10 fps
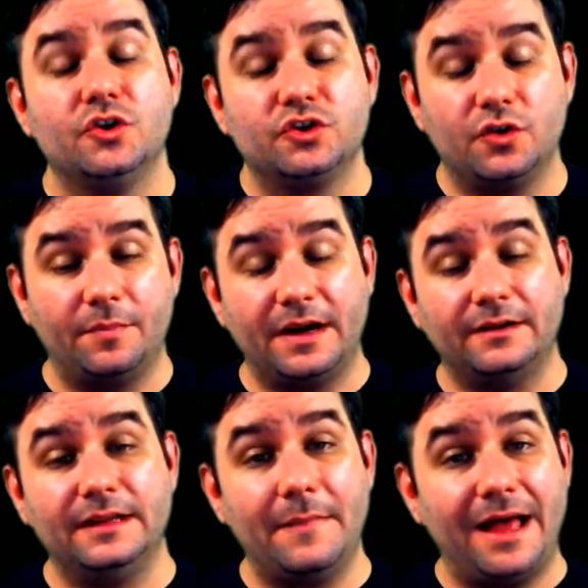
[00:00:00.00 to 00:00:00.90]
So
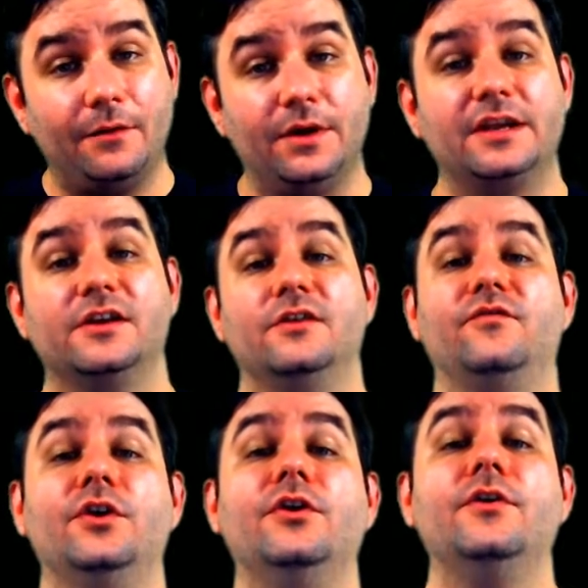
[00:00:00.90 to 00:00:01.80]
apparently, malware can
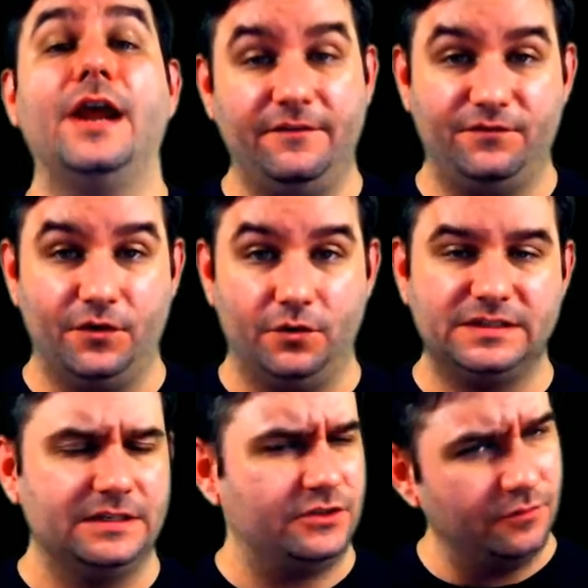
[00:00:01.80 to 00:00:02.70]
convert your
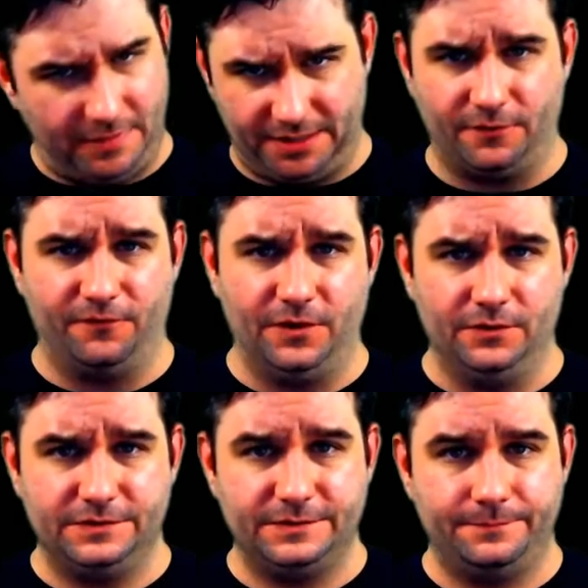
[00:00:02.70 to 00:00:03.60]
headphones into
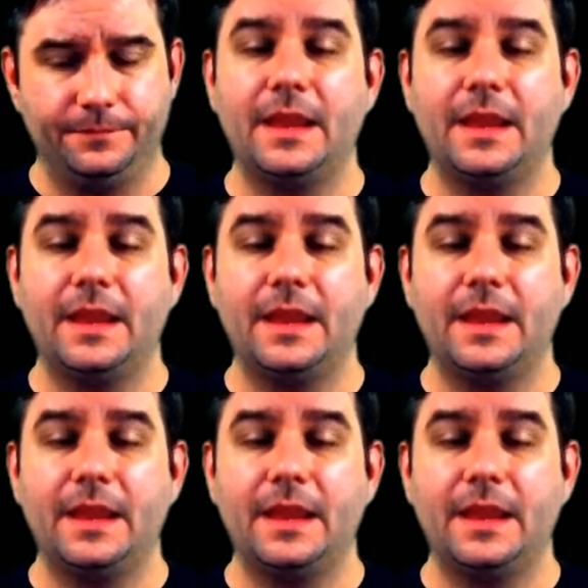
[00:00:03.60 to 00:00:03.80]
microphones.